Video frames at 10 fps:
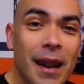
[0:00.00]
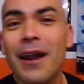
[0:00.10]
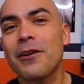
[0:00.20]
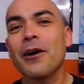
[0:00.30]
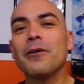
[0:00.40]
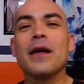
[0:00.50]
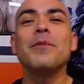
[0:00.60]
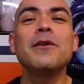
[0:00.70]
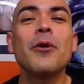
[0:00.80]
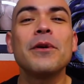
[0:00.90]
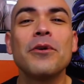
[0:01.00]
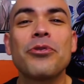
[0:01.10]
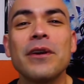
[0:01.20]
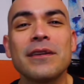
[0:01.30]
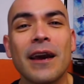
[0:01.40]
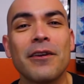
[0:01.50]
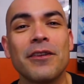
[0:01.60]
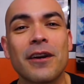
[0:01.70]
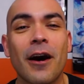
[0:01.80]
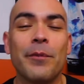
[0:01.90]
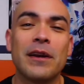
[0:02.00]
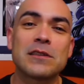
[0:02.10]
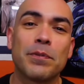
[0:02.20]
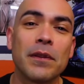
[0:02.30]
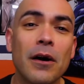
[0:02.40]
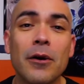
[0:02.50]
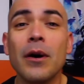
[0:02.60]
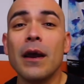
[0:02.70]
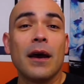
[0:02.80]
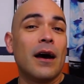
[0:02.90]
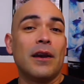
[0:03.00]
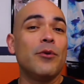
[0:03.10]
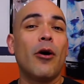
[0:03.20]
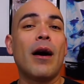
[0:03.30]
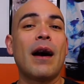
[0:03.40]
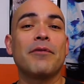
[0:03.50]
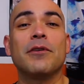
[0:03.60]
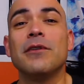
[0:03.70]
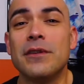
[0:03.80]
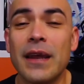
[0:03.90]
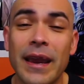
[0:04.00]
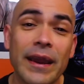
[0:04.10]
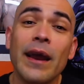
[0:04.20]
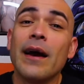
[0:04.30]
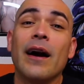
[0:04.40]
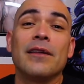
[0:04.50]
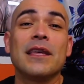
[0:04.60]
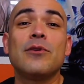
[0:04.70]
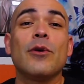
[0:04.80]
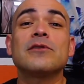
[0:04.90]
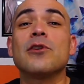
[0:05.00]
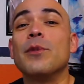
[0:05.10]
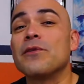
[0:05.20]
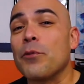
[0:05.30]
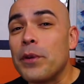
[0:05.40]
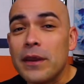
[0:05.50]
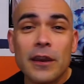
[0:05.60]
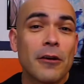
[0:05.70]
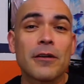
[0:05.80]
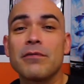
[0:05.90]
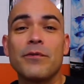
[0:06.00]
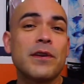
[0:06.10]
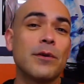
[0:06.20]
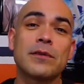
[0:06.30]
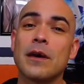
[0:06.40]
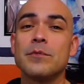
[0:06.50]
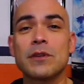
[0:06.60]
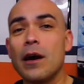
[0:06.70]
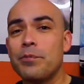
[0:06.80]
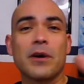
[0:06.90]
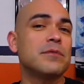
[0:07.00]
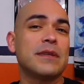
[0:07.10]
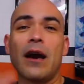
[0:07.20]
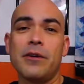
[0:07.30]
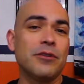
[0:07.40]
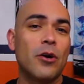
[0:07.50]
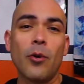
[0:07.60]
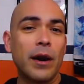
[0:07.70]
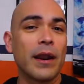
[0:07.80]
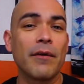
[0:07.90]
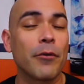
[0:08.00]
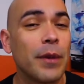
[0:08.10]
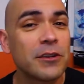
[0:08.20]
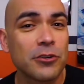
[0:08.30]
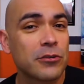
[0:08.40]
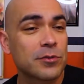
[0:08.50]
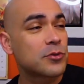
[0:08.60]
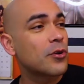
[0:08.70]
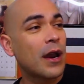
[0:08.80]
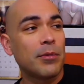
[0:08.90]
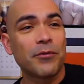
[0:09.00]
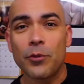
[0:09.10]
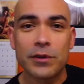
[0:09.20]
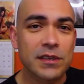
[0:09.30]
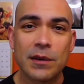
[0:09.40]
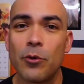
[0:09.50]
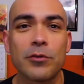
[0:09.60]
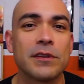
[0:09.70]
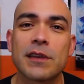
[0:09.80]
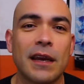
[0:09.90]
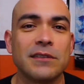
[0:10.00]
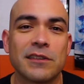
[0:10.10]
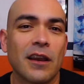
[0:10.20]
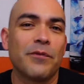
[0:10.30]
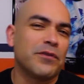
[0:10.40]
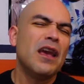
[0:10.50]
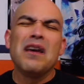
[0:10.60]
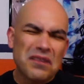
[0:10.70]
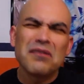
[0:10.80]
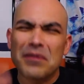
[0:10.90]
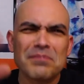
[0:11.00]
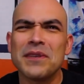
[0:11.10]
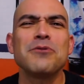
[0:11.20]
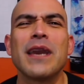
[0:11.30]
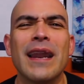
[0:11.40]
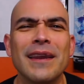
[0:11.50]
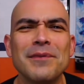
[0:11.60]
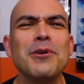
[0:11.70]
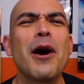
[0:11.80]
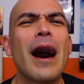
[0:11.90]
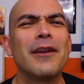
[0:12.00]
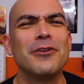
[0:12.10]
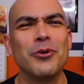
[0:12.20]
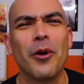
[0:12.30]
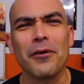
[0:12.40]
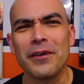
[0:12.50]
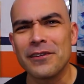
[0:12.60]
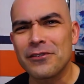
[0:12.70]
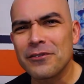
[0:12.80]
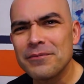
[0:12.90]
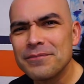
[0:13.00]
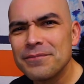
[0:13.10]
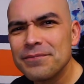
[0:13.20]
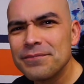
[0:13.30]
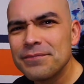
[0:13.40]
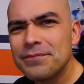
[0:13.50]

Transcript: I don't know. Let me know what you think down in the comments below. Uh, you all have a good day. Uh, thank you all so much for being here. Give the video a thumbs up, thumbs down, you know, whatever. Make sure you're subscribed if you want to see more of this kind of stuff. And you you get it. You know how to do all this.